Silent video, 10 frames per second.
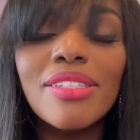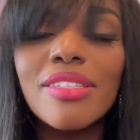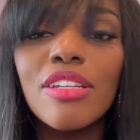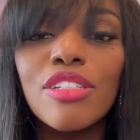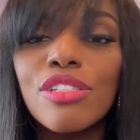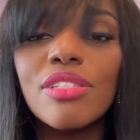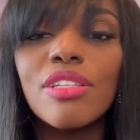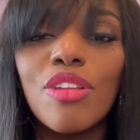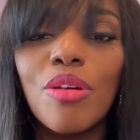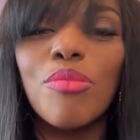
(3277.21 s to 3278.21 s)
It's not just a
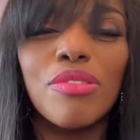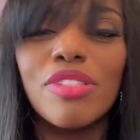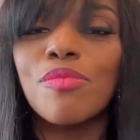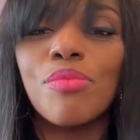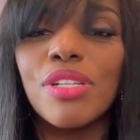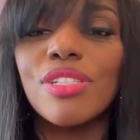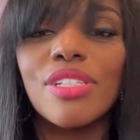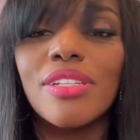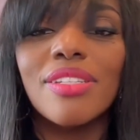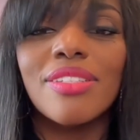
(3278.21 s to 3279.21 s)
number on a
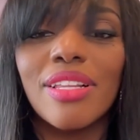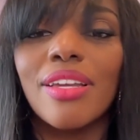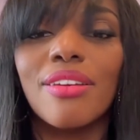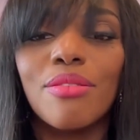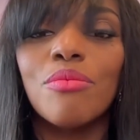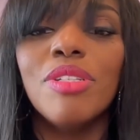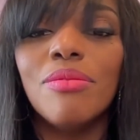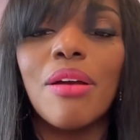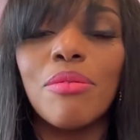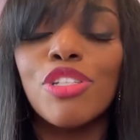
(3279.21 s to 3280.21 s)
spreadsheet. It's like we
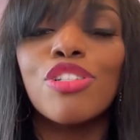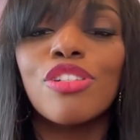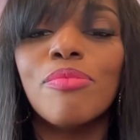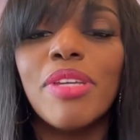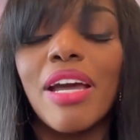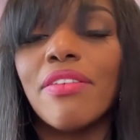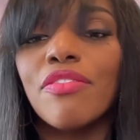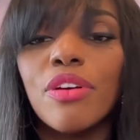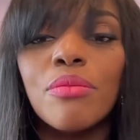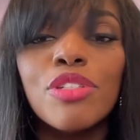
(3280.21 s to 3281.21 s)
should be having
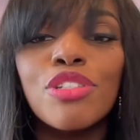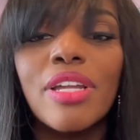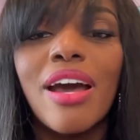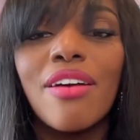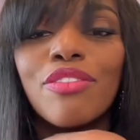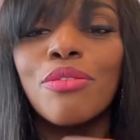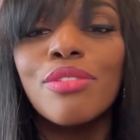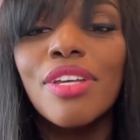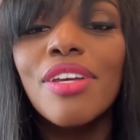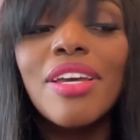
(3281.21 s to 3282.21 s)
fun. We should have
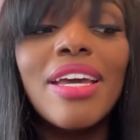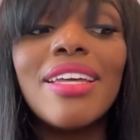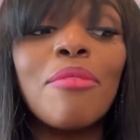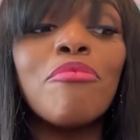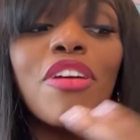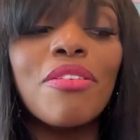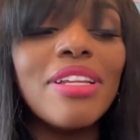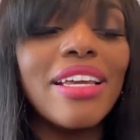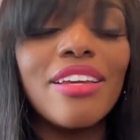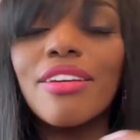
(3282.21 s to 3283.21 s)
those. And I'm very
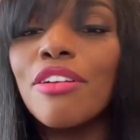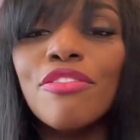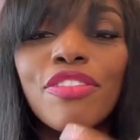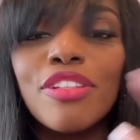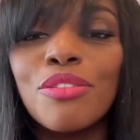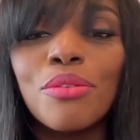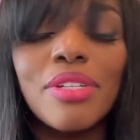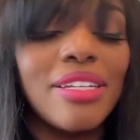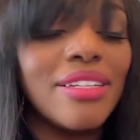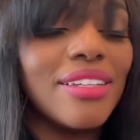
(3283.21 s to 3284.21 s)
like unfiltered,
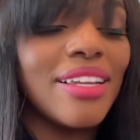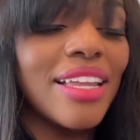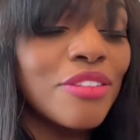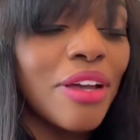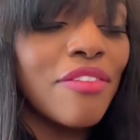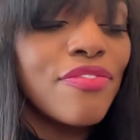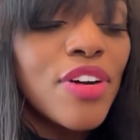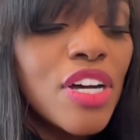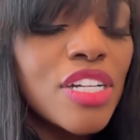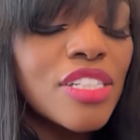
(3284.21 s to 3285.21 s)
and I like to have
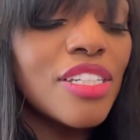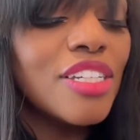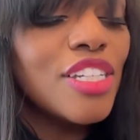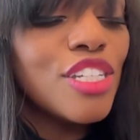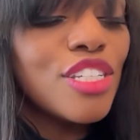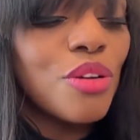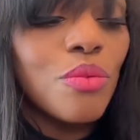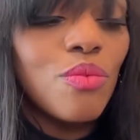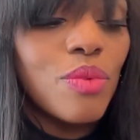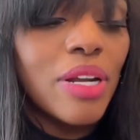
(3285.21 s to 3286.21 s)
fun. So
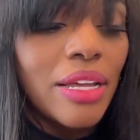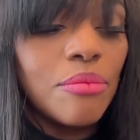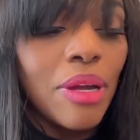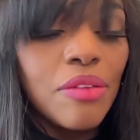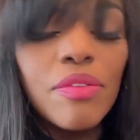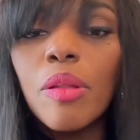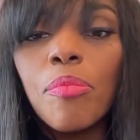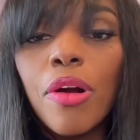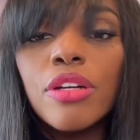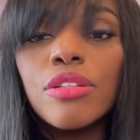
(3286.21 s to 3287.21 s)
when my real
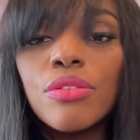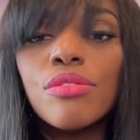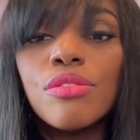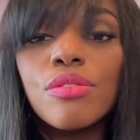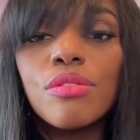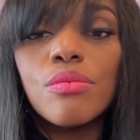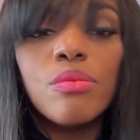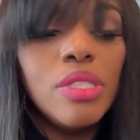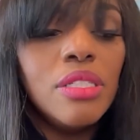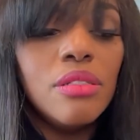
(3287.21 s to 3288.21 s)
partners,
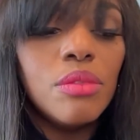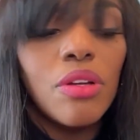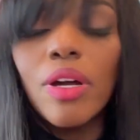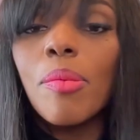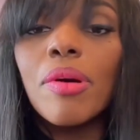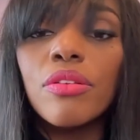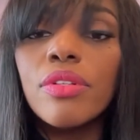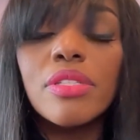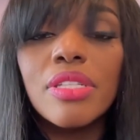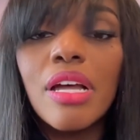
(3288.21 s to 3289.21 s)
we talk about the
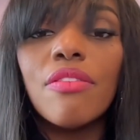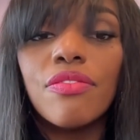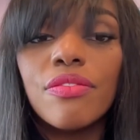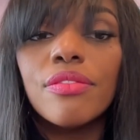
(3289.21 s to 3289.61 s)
real stuff.